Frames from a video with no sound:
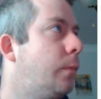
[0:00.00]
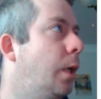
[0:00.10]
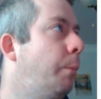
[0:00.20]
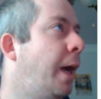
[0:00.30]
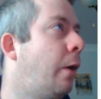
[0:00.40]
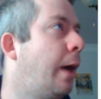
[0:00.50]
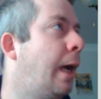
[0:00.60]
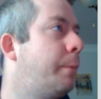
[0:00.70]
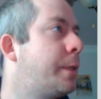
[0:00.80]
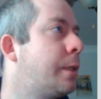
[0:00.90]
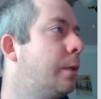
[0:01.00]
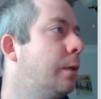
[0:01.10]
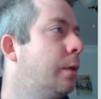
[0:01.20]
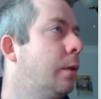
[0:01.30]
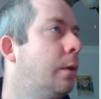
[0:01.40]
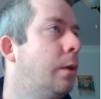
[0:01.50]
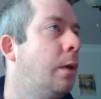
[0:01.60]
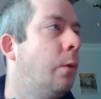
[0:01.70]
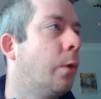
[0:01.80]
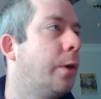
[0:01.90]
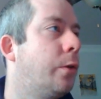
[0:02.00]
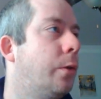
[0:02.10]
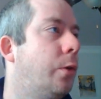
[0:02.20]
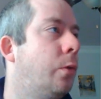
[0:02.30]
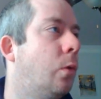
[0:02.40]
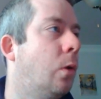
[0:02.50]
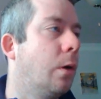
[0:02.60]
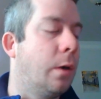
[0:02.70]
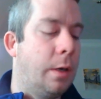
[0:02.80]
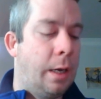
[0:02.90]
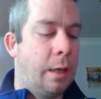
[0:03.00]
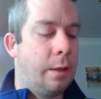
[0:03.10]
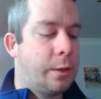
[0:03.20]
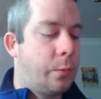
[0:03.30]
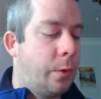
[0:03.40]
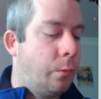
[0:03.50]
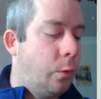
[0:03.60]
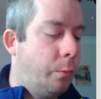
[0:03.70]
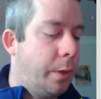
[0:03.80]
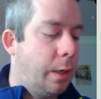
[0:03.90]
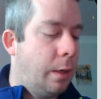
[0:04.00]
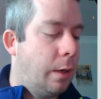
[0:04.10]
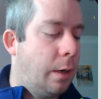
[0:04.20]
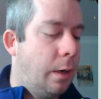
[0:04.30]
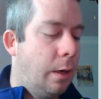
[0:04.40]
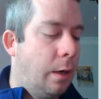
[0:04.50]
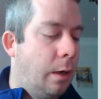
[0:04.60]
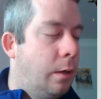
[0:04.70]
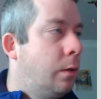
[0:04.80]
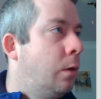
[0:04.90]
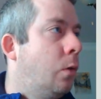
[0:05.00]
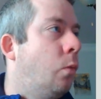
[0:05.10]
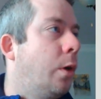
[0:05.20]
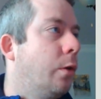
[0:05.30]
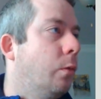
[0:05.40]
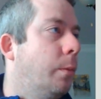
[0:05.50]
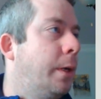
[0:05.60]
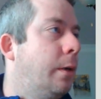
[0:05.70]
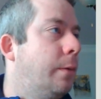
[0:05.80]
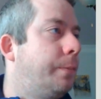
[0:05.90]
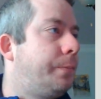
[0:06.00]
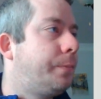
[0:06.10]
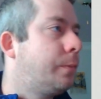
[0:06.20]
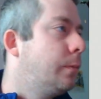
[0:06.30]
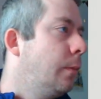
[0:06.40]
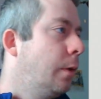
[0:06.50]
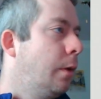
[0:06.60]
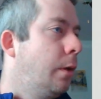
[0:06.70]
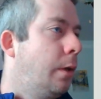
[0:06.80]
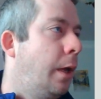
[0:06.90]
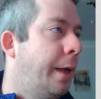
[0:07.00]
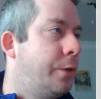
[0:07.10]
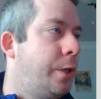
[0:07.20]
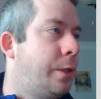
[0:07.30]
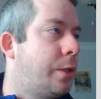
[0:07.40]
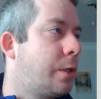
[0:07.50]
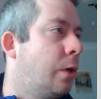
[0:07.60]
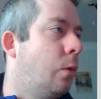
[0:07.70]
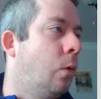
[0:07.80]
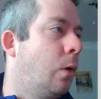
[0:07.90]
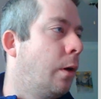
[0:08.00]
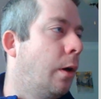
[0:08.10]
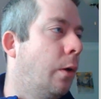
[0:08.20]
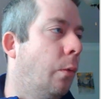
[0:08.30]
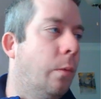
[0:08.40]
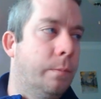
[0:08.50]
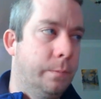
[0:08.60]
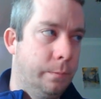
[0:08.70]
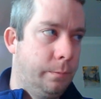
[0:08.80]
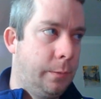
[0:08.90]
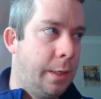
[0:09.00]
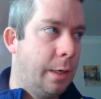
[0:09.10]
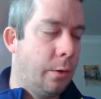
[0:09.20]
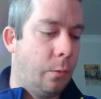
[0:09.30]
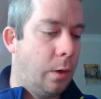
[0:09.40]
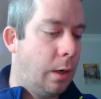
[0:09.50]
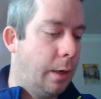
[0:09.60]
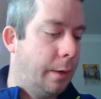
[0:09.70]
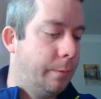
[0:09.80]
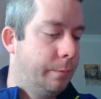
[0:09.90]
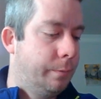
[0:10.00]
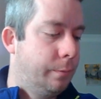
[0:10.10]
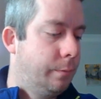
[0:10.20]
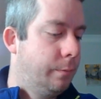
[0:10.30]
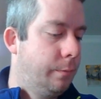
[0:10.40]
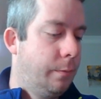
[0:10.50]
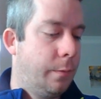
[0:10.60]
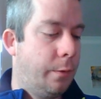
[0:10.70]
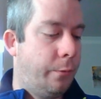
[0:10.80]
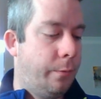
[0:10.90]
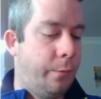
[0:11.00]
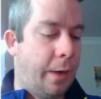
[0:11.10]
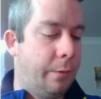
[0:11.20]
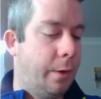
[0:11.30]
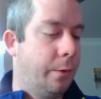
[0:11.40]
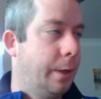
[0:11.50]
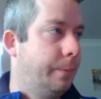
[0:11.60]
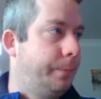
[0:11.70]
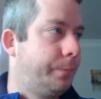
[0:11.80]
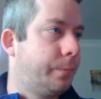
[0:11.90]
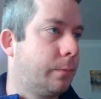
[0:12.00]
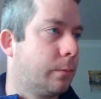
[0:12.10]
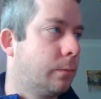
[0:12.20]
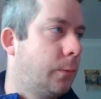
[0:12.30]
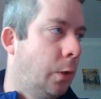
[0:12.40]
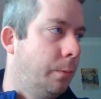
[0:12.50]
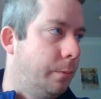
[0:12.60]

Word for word: Power Apps. We're going to do a new order, and this one will be Wonder Woman. And she's just going to order Gear One 500. Oh,